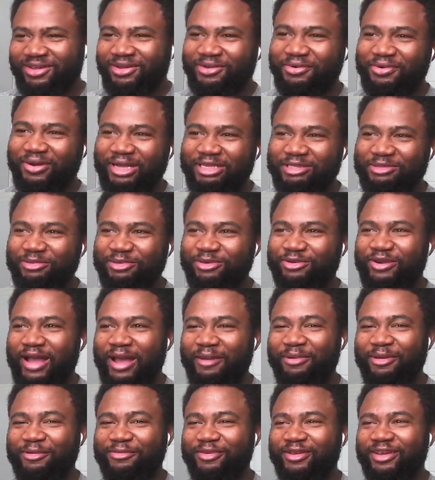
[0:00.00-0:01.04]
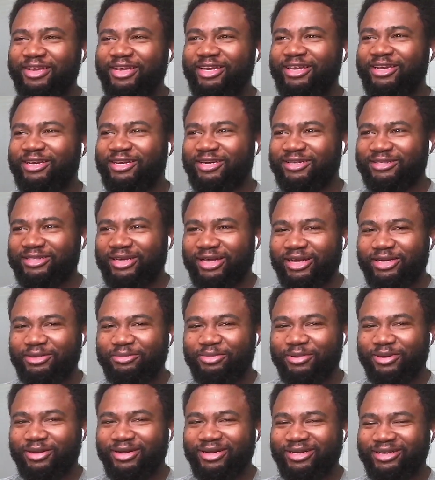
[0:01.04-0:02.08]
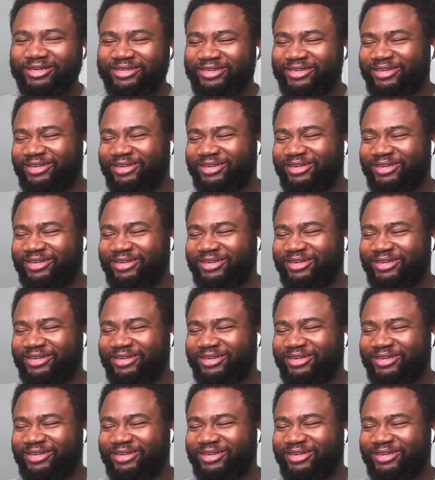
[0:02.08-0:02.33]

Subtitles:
Watch me rap after eating a Tide Pod.